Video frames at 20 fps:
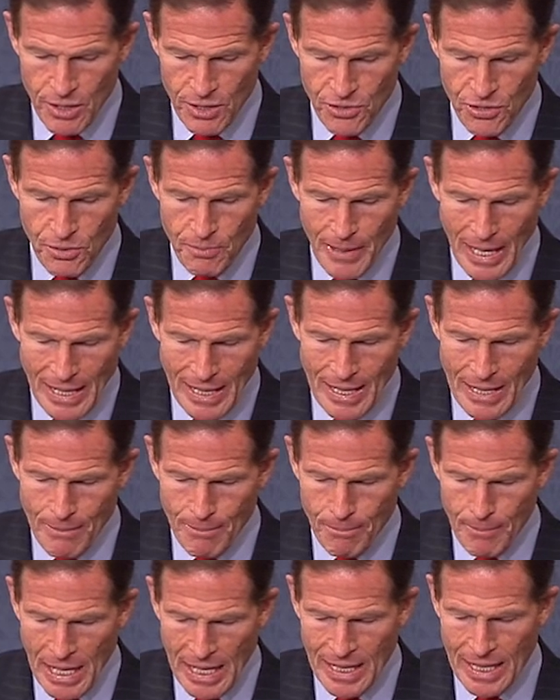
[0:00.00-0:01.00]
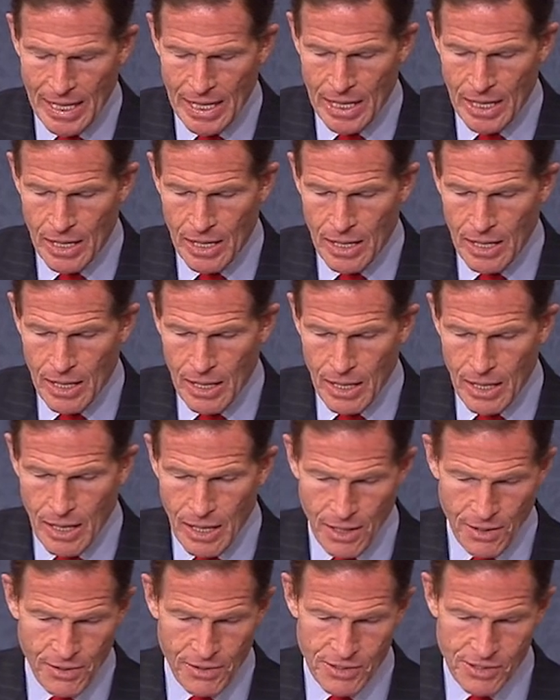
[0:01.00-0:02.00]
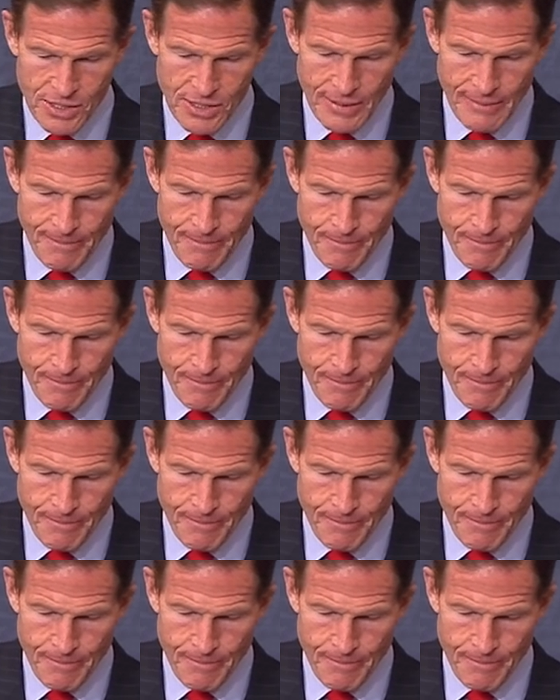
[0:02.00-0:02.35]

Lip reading: to many, many others.